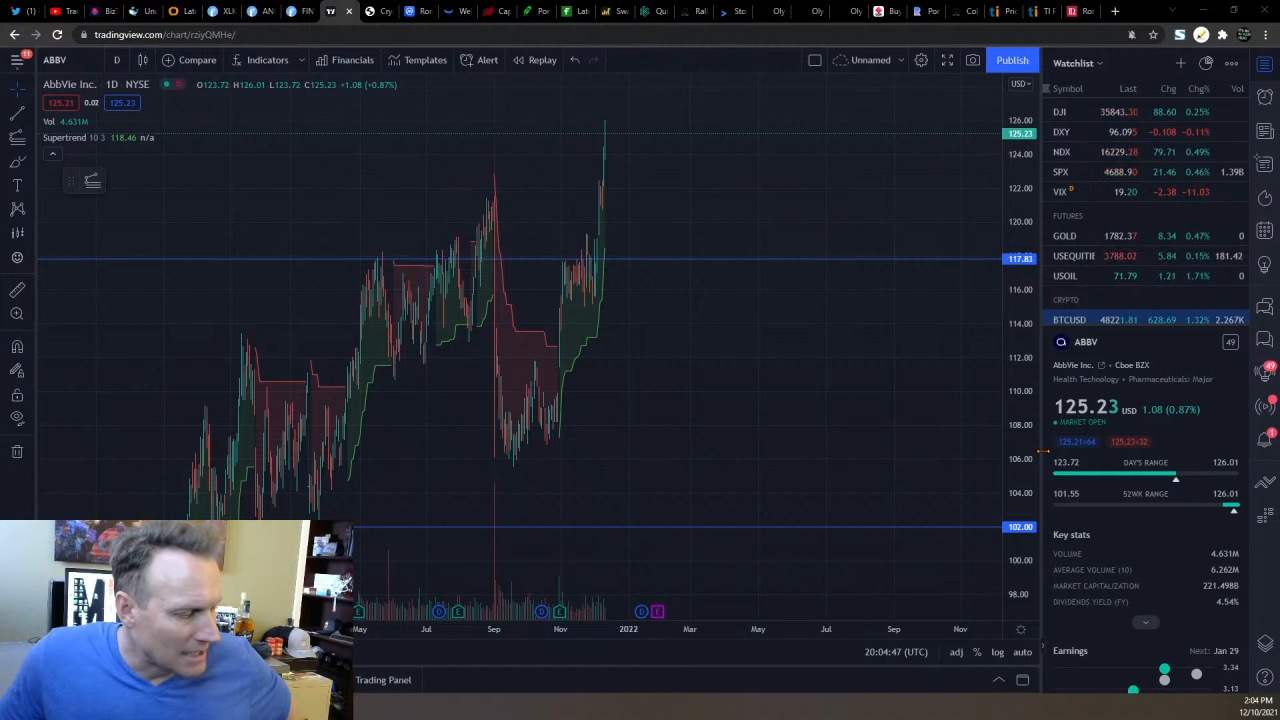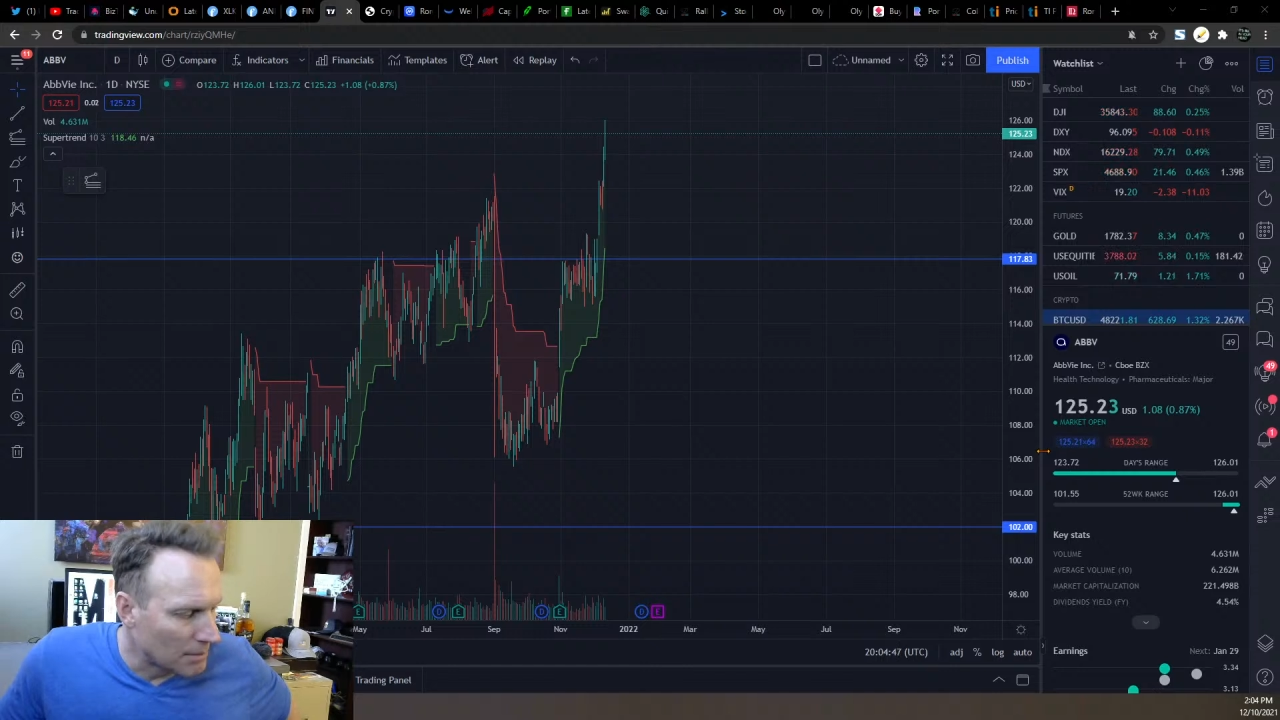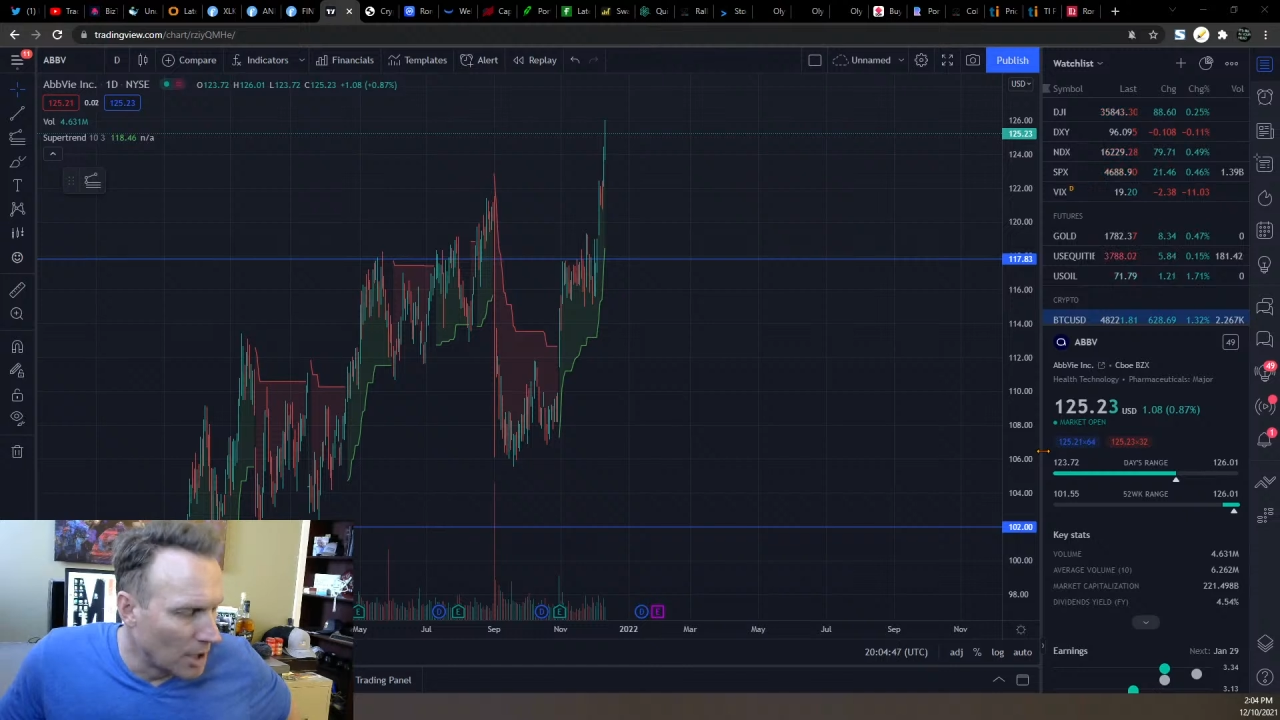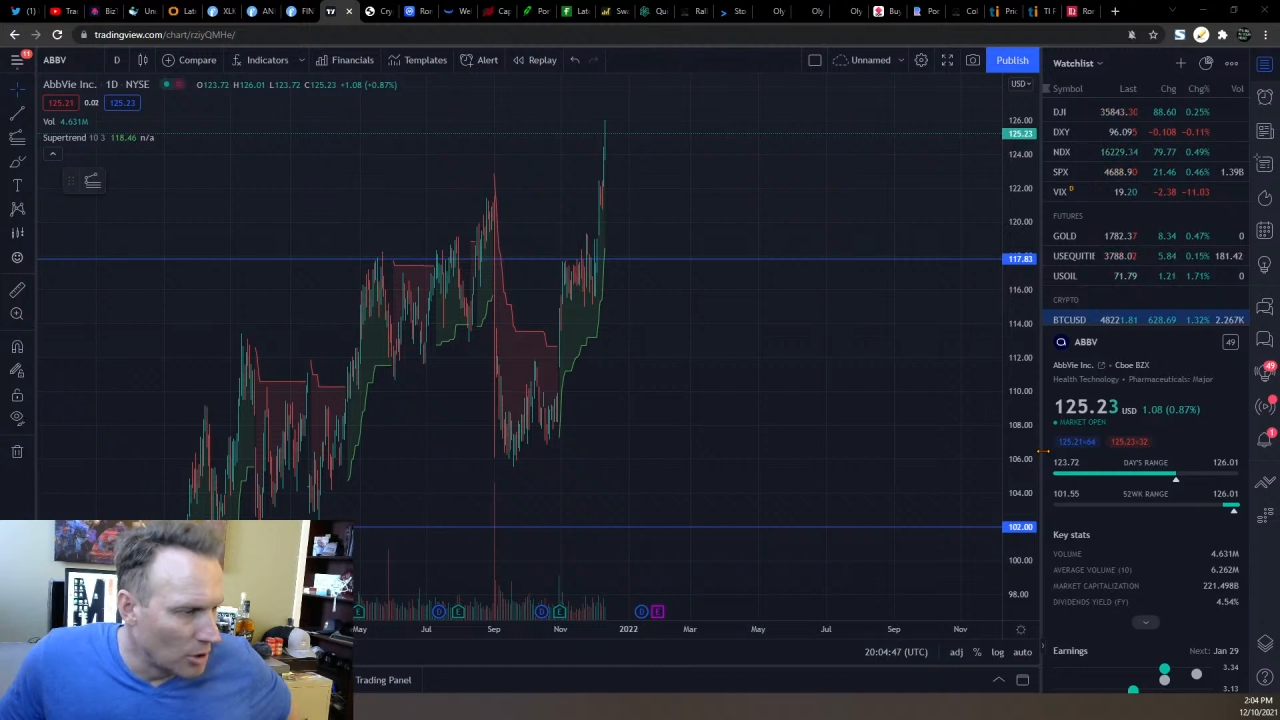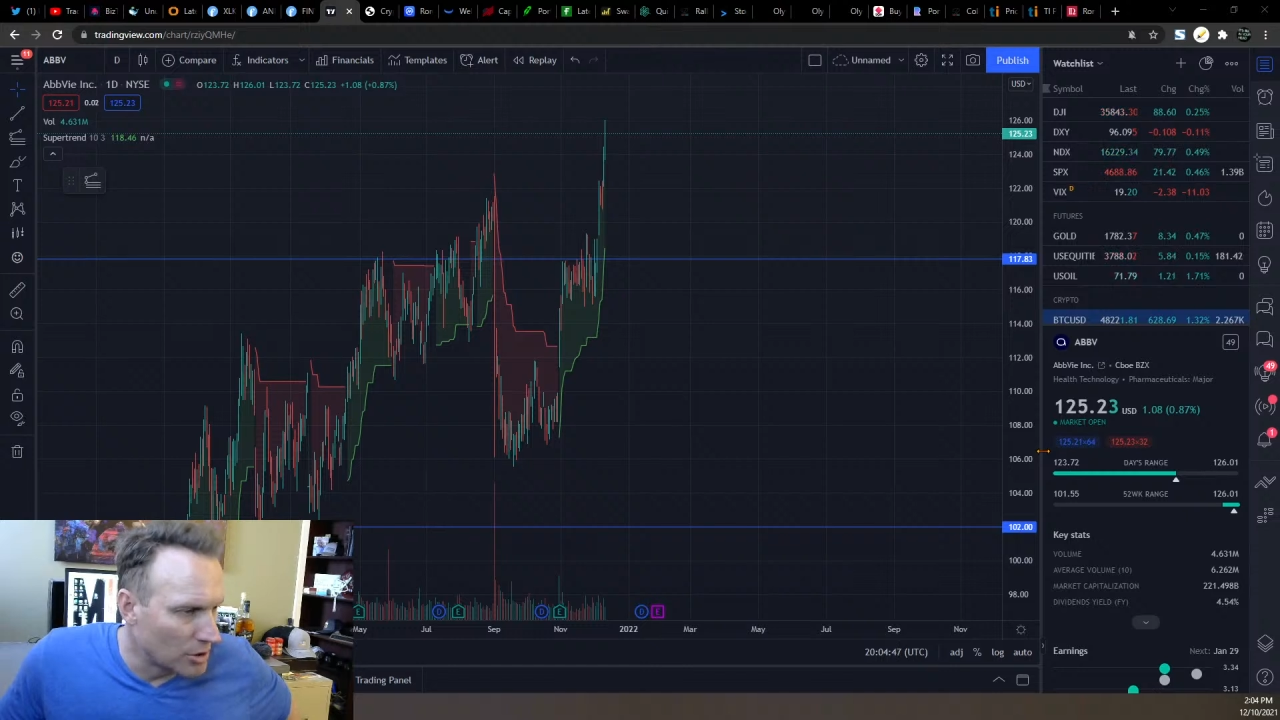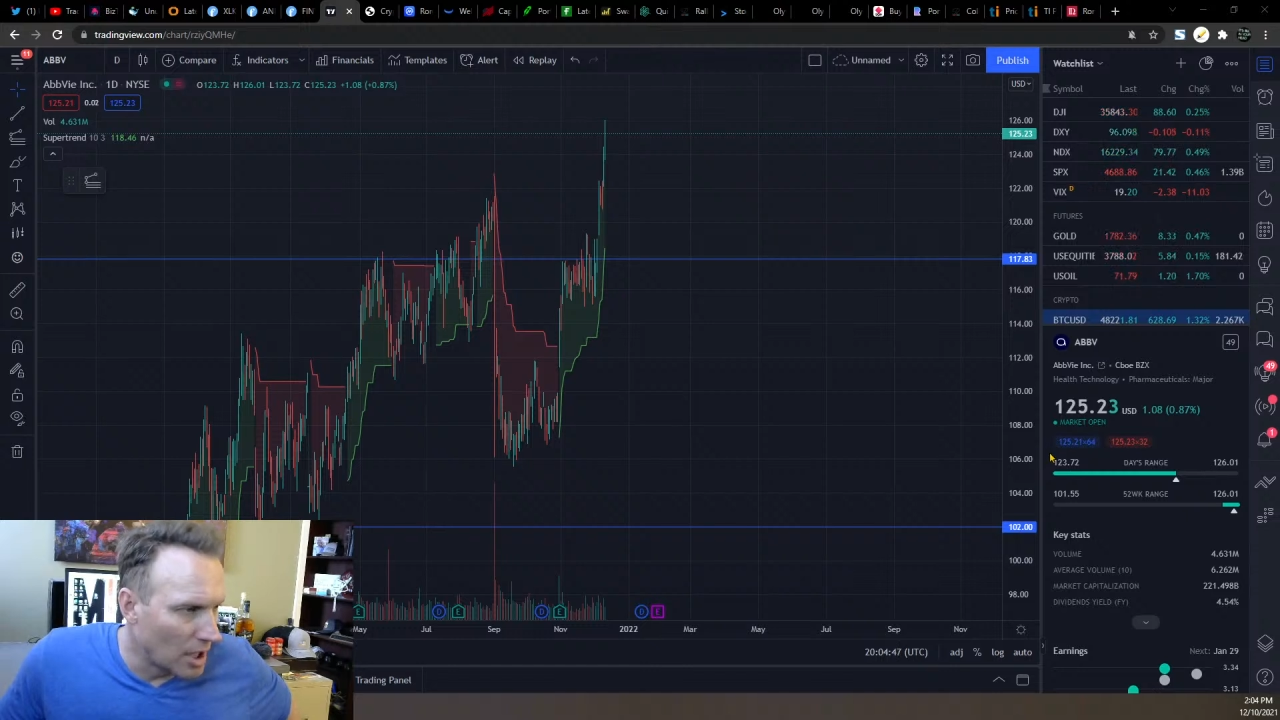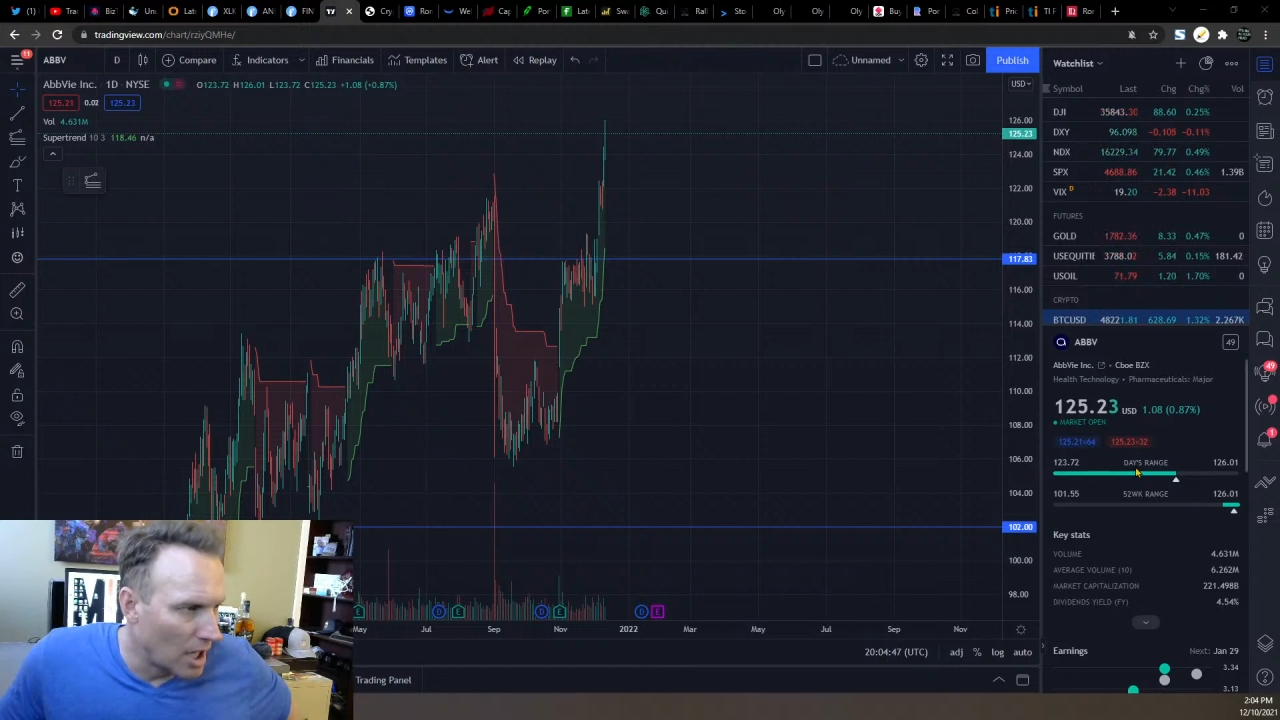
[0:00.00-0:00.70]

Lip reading: the most,